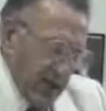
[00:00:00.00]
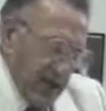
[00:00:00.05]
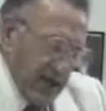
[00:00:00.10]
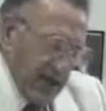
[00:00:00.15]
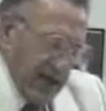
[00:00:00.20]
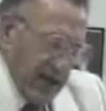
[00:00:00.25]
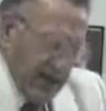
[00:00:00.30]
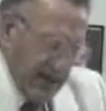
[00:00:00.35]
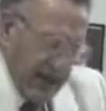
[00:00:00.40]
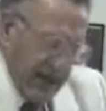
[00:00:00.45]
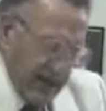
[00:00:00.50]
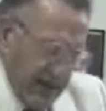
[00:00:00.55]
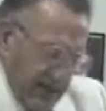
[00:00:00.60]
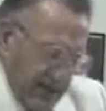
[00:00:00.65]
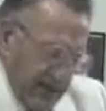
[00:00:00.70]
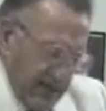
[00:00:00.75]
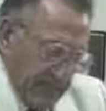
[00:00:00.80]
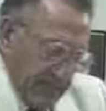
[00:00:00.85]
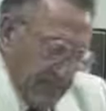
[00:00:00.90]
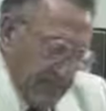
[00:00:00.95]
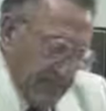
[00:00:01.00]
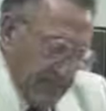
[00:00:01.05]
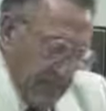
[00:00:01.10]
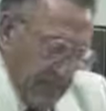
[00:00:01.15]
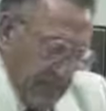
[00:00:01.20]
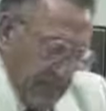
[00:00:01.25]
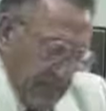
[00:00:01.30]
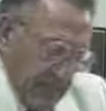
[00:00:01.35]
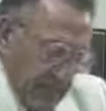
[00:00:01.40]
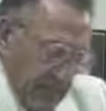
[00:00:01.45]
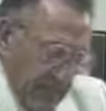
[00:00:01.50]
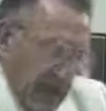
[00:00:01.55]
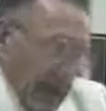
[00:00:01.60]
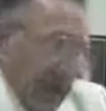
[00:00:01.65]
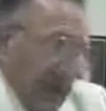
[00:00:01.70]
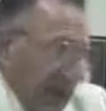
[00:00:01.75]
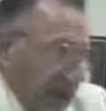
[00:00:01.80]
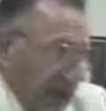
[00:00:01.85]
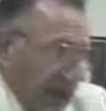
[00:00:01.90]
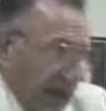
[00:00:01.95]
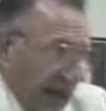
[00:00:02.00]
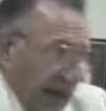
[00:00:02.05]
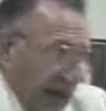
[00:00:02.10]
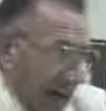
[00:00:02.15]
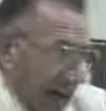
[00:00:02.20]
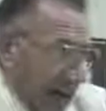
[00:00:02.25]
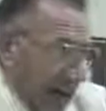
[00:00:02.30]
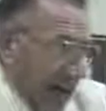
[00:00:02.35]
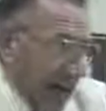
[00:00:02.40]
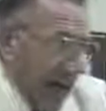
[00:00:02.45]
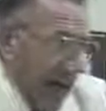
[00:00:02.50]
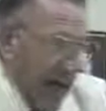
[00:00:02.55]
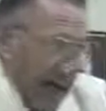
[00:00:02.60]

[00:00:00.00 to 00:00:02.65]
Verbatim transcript: what he did. And Abraham